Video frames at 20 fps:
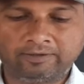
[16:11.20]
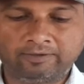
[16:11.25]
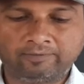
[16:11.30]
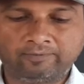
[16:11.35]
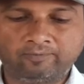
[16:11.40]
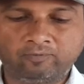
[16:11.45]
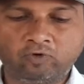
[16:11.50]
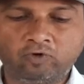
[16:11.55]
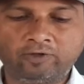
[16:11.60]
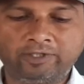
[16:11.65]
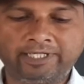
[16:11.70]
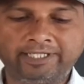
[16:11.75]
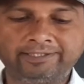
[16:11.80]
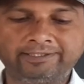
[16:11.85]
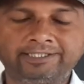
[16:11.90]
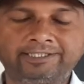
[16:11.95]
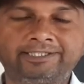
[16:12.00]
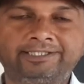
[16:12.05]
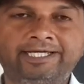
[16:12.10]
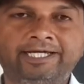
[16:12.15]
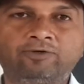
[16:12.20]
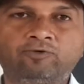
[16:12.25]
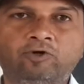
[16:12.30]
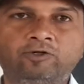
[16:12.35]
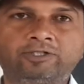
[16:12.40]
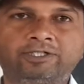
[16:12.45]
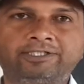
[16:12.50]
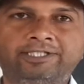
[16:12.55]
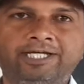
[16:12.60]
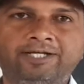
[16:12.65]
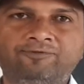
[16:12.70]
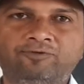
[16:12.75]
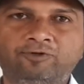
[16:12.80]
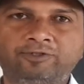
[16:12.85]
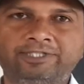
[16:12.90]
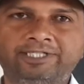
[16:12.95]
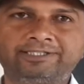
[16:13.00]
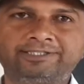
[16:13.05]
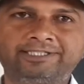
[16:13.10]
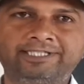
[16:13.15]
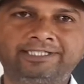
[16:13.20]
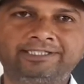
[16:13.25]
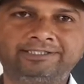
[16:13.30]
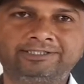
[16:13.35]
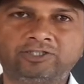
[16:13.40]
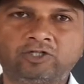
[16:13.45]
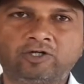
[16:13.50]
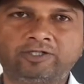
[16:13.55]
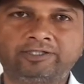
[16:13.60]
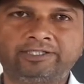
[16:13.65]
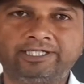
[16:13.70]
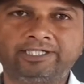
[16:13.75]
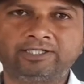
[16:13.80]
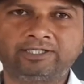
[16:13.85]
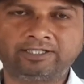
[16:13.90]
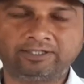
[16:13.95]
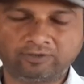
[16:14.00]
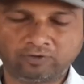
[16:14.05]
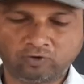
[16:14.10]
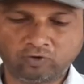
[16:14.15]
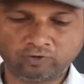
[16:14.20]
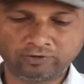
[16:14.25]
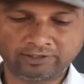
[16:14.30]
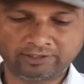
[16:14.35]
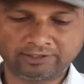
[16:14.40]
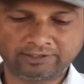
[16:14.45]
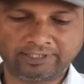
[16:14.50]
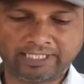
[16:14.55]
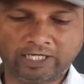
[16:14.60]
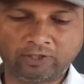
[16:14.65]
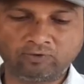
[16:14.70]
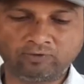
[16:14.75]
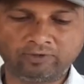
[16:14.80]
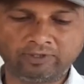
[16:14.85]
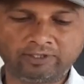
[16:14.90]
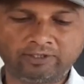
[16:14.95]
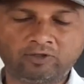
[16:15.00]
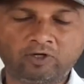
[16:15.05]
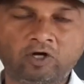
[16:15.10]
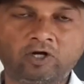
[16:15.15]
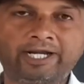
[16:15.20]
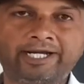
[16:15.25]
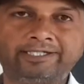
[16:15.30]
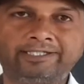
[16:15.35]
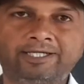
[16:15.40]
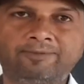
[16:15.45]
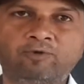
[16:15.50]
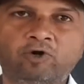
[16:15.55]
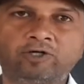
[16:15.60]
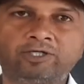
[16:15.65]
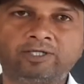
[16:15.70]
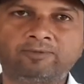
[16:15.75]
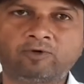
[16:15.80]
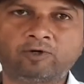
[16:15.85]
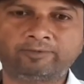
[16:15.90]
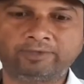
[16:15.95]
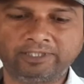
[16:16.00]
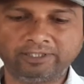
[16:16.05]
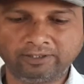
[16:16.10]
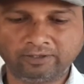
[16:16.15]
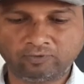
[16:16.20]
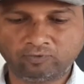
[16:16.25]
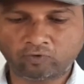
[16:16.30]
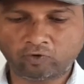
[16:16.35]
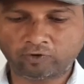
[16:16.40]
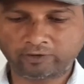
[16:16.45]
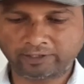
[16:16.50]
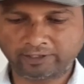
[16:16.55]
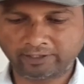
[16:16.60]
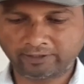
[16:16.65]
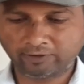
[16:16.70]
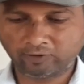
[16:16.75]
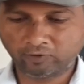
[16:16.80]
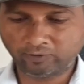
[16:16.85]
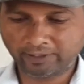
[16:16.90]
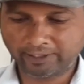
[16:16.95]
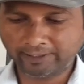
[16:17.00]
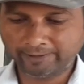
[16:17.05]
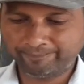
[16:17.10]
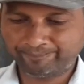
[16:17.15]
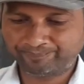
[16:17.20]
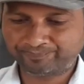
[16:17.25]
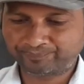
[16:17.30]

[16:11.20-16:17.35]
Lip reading: more density than water, therefore they sinks or they goes down or at the bottom of the water. Okay.